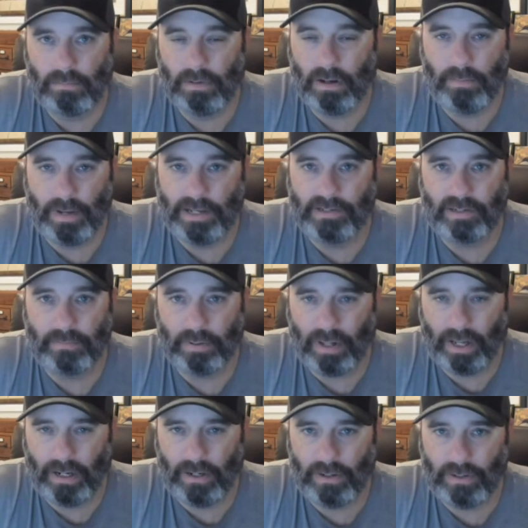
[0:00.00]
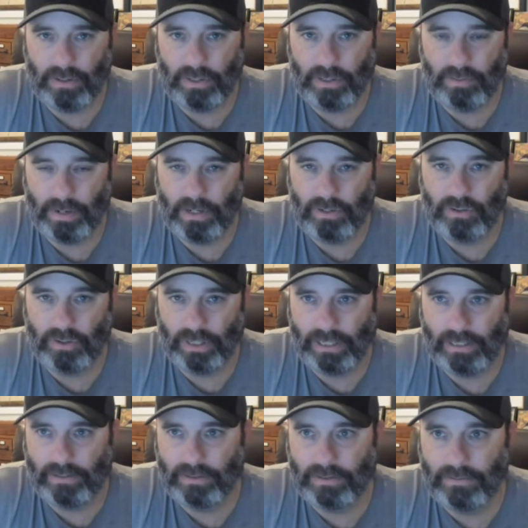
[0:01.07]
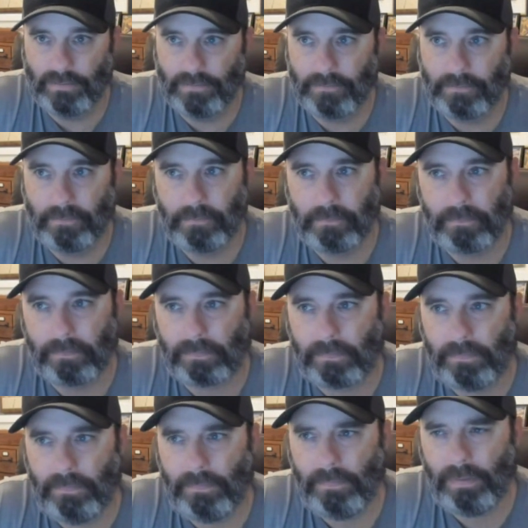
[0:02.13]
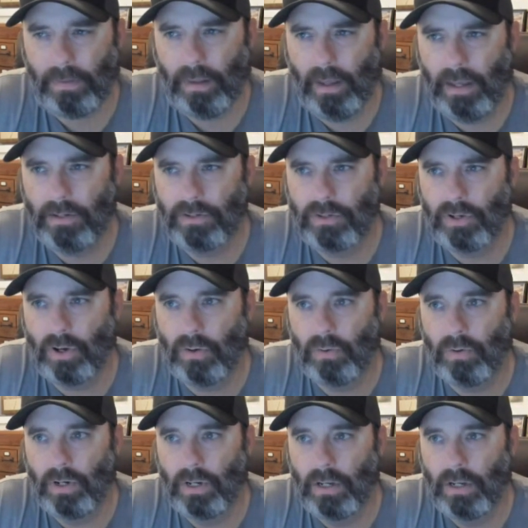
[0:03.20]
amazing players in the major leagues. And so